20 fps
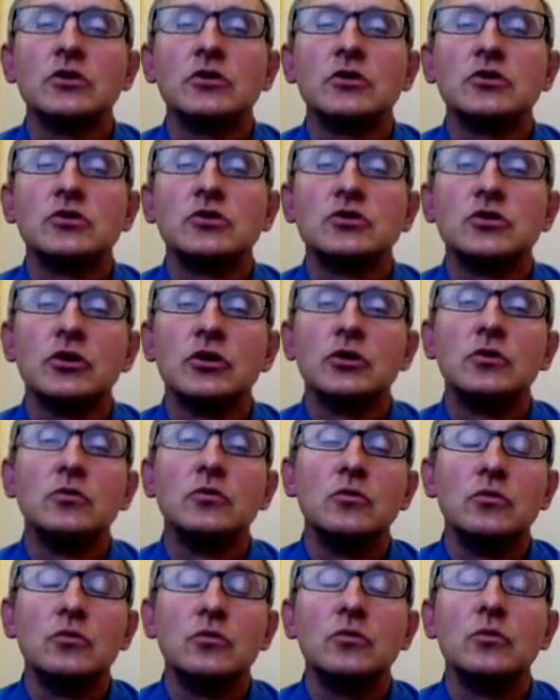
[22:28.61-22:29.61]
should
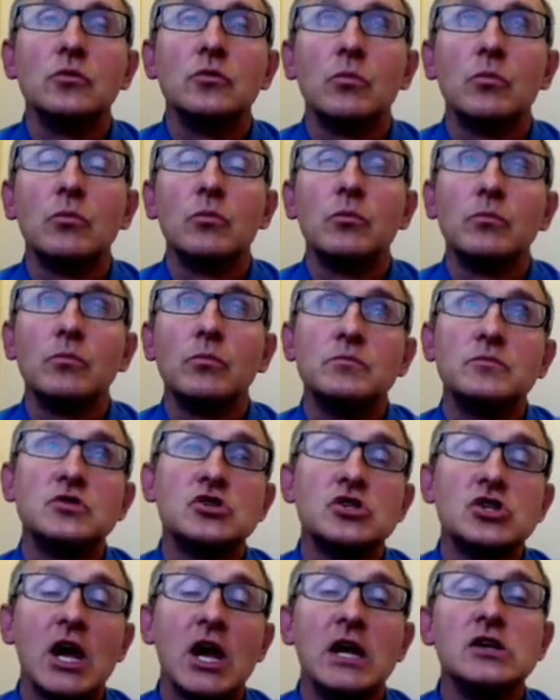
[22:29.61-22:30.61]

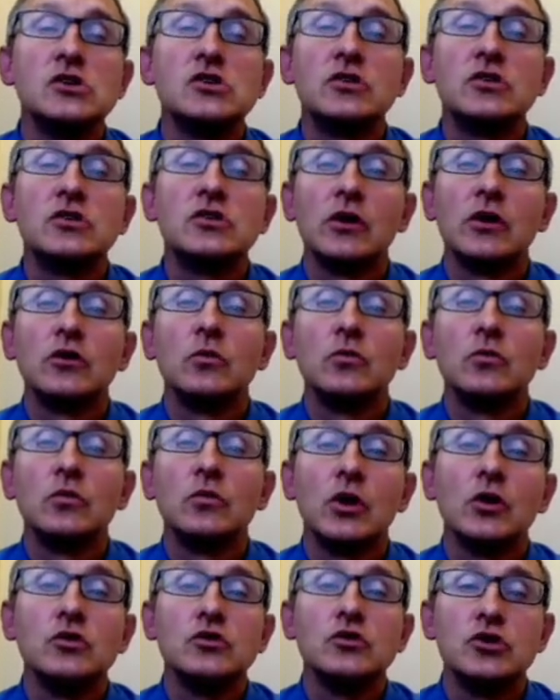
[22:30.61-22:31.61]
change their